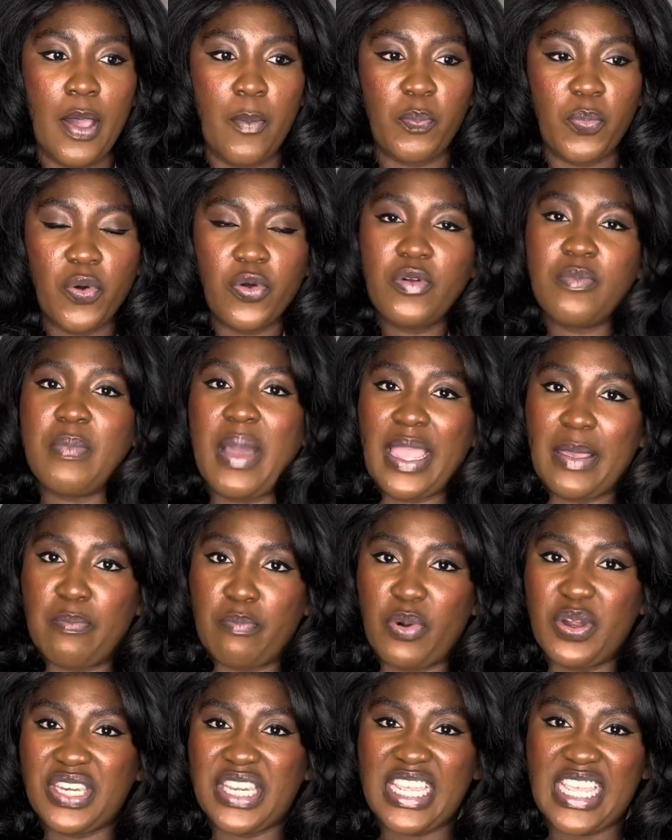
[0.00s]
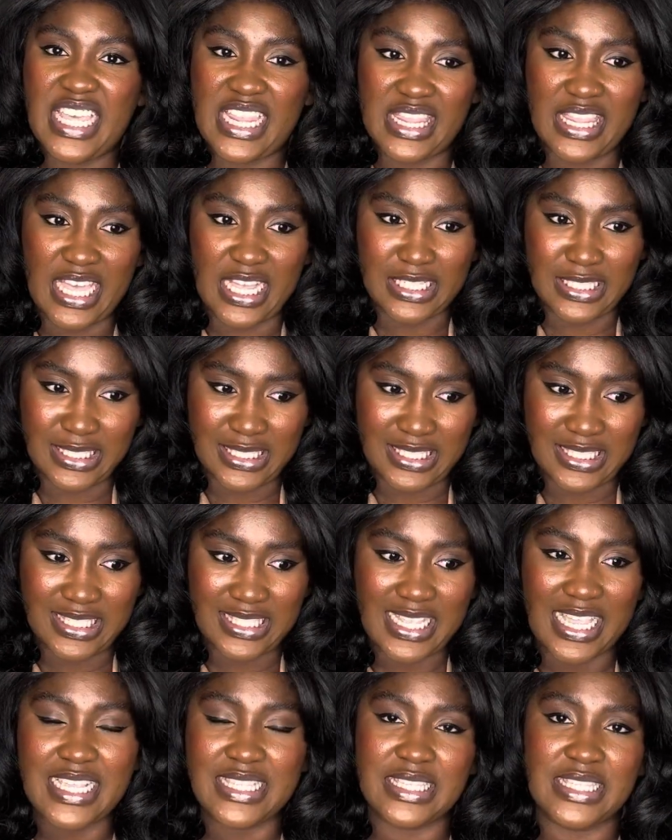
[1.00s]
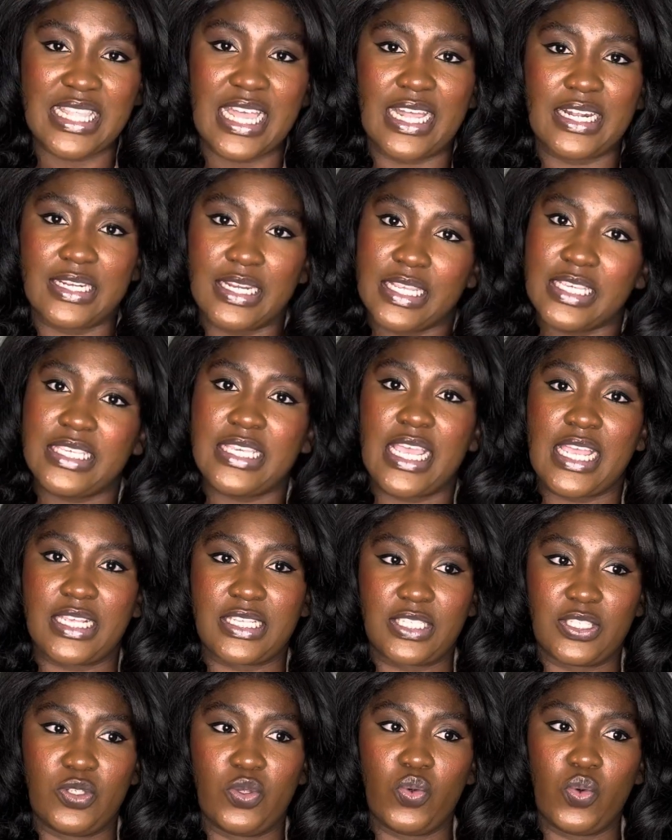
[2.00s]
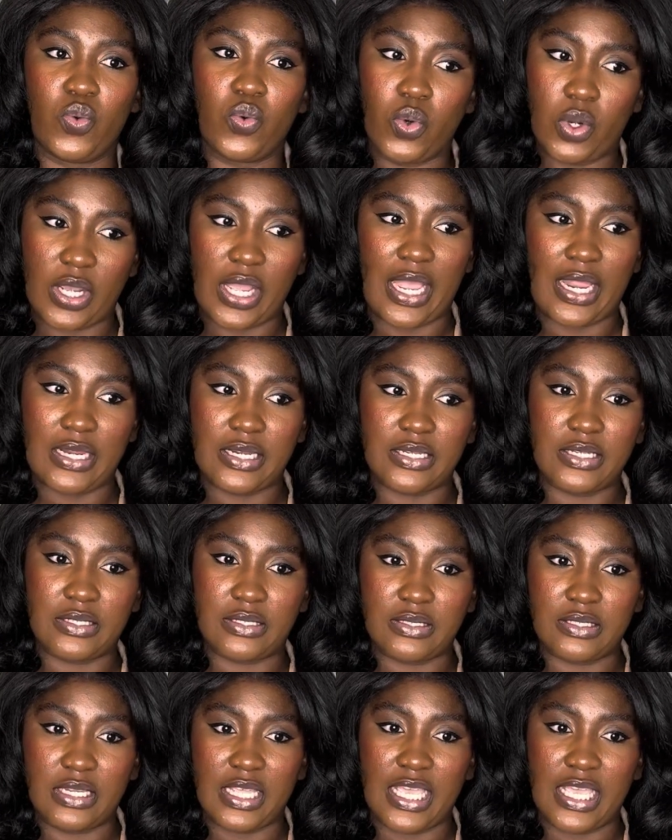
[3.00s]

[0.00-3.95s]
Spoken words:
put my body in that state that yes, you can,